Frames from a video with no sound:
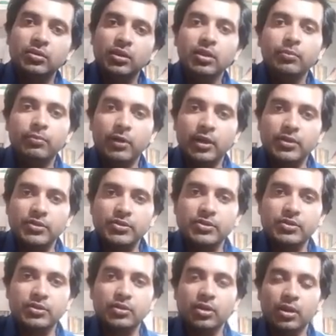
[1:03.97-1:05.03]
three
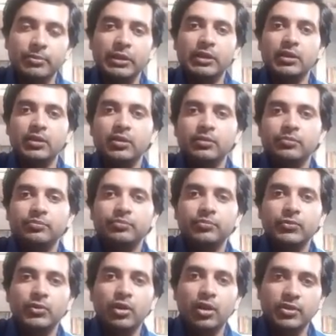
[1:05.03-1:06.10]
plants, Camelina,
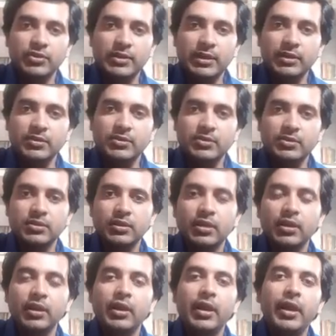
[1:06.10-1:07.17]
Oxalis
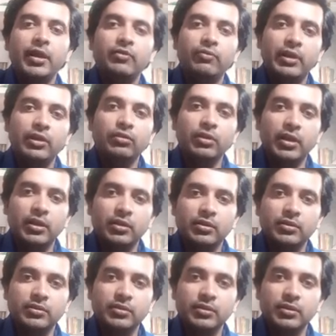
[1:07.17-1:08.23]
and Viola,
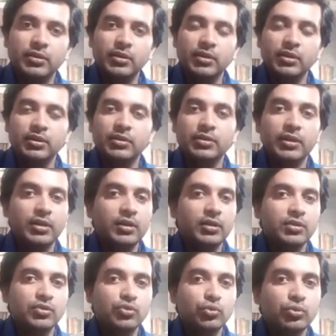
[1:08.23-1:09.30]
there
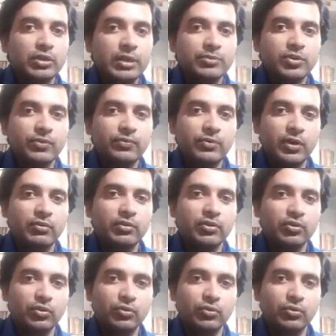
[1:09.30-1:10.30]
are two types of flowers